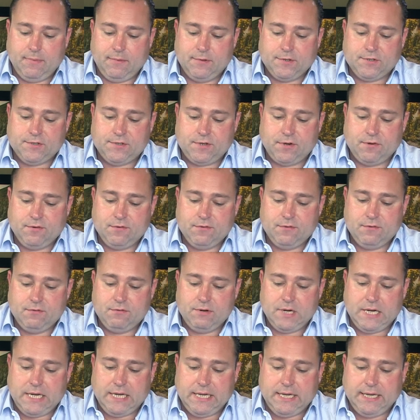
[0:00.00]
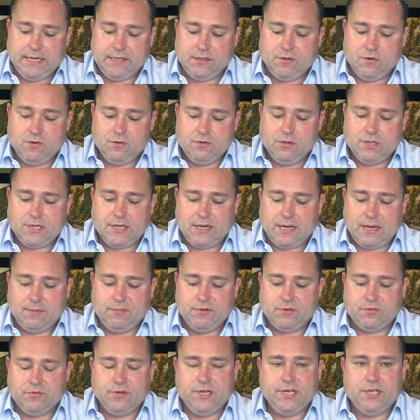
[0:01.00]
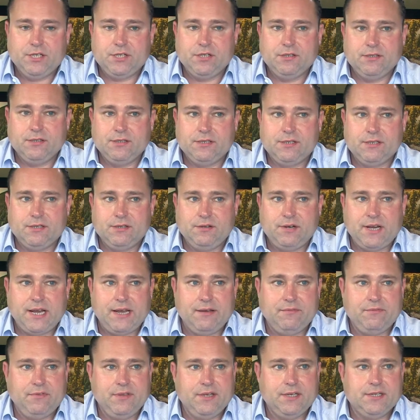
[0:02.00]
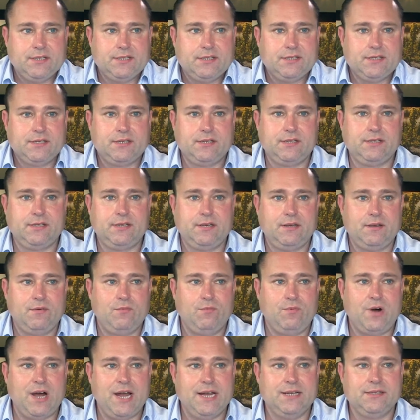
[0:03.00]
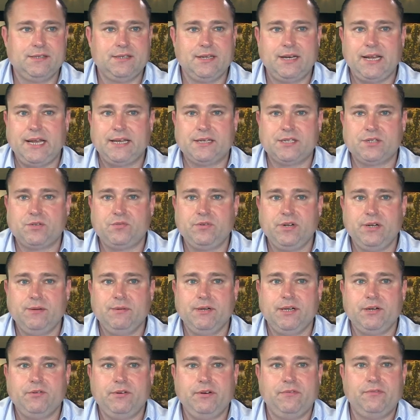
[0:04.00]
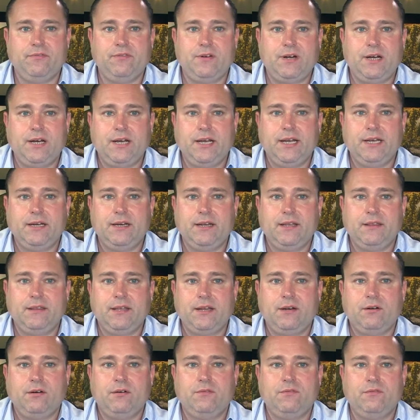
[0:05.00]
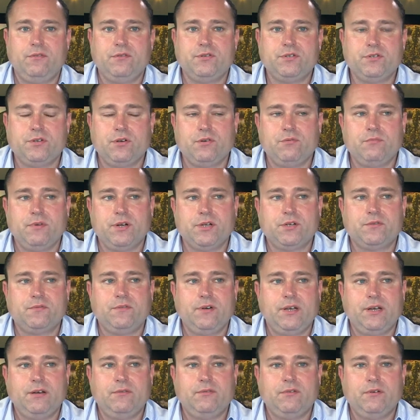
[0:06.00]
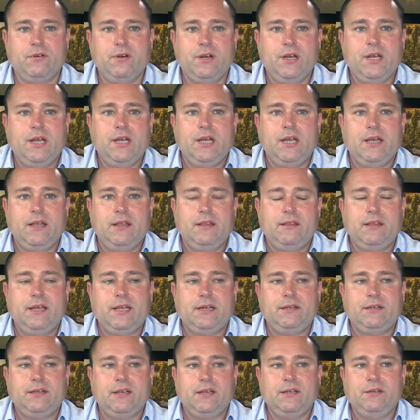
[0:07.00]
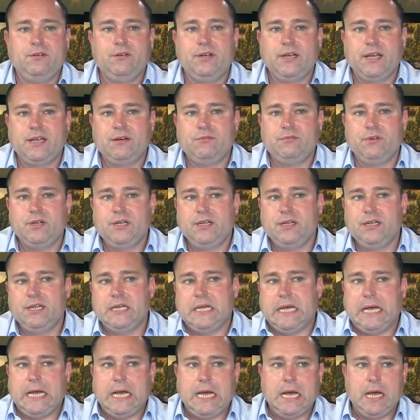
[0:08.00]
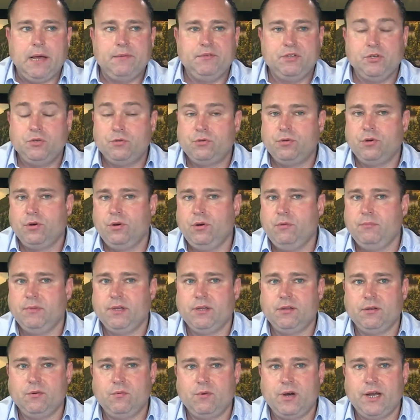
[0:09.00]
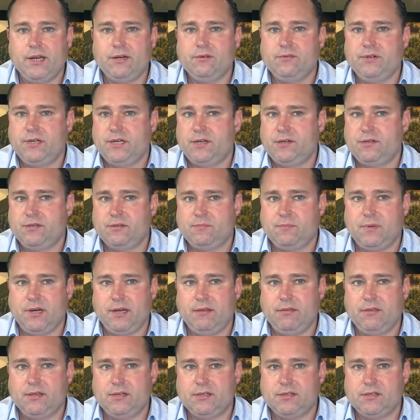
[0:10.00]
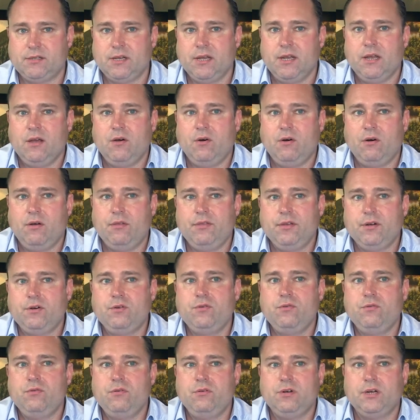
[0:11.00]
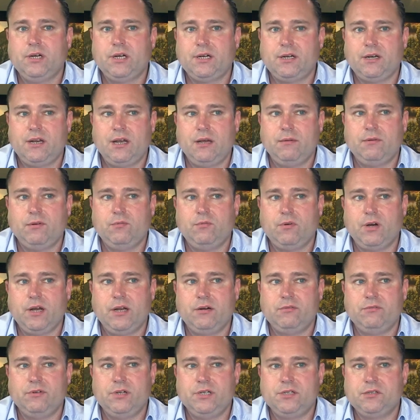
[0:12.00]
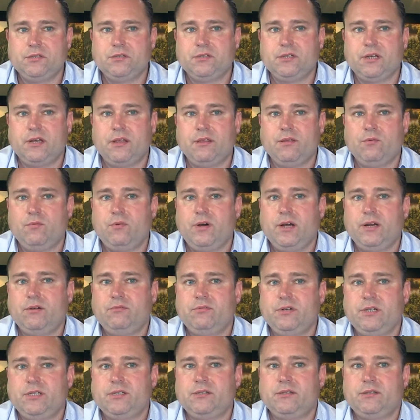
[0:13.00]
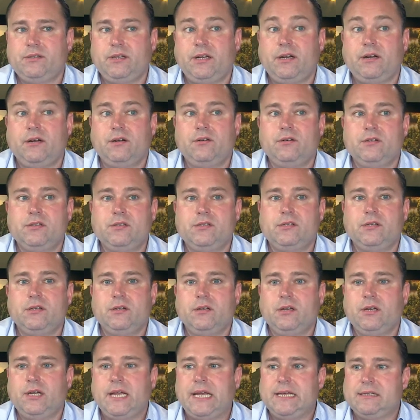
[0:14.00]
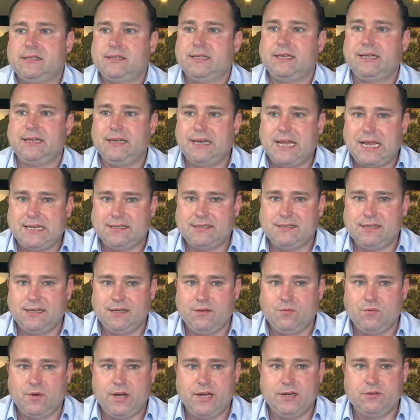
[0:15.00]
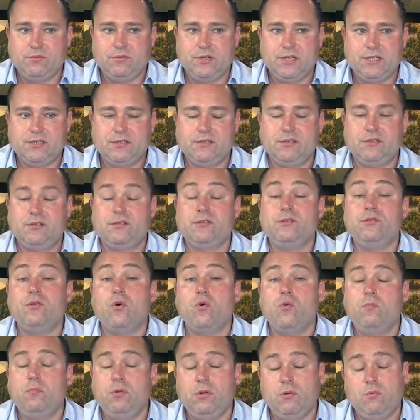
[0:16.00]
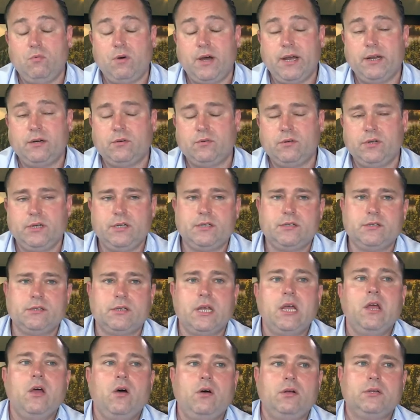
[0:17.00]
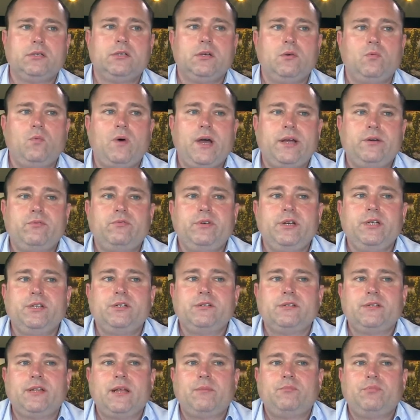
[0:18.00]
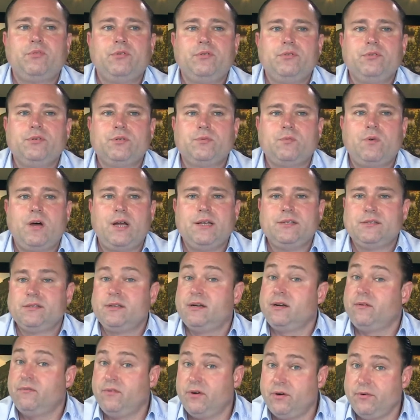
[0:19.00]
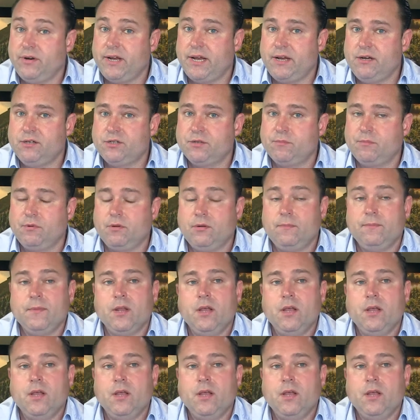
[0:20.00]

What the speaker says: So in cool climate regions, you have these wines that are extremely refined and that offer so much flavor that you can really determine the wine regions by this. All the cooler climate wine regions are the wine regions that are considered as classic wine regions, noble wine regions, also wine regions that produce wines that are very ageable.